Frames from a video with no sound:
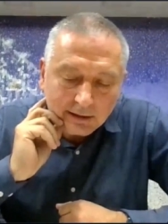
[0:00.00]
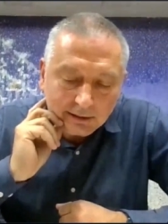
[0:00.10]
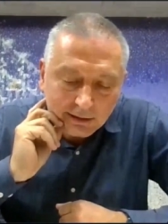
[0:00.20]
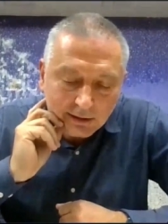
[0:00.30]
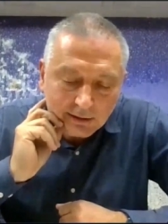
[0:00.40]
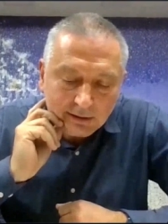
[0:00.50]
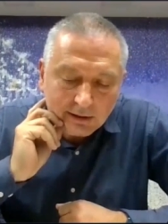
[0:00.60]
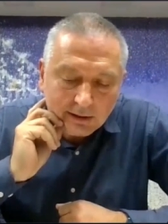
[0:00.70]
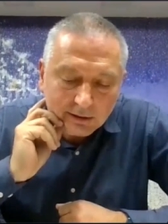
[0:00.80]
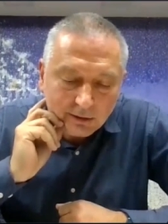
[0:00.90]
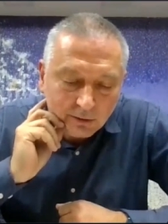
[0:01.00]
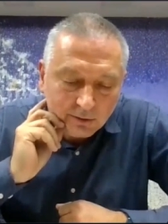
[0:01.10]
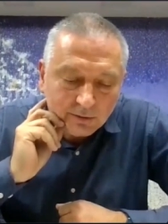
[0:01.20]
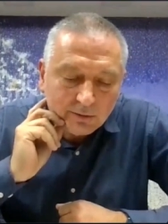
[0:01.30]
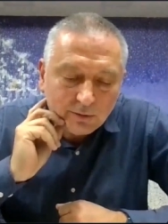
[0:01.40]
An ear
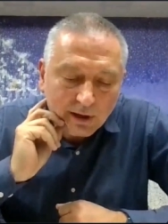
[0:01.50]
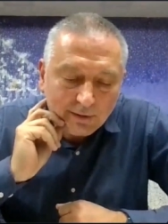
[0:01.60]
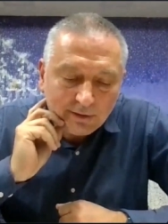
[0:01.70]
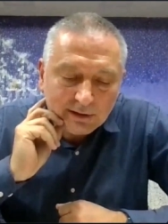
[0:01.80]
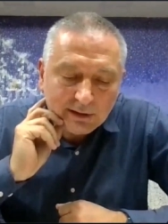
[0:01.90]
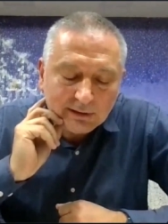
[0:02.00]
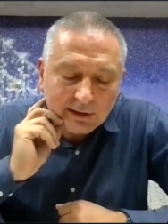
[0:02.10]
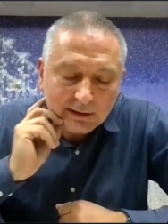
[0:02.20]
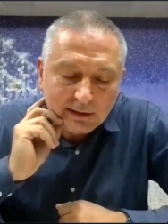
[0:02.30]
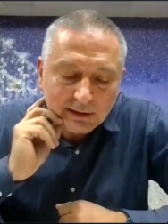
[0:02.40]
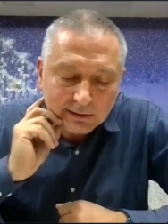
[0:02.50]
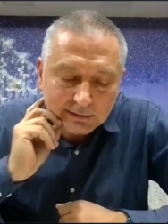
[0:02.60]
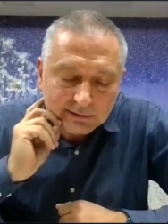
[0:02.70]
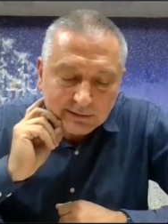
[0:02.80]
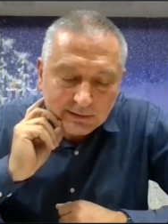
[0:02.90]
attuned to everything that
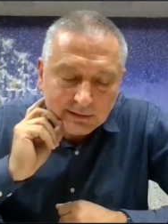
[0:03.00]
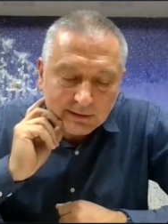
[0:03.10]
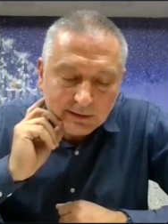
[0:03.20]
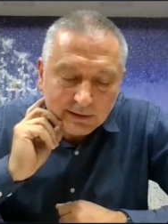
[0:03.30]
hurts.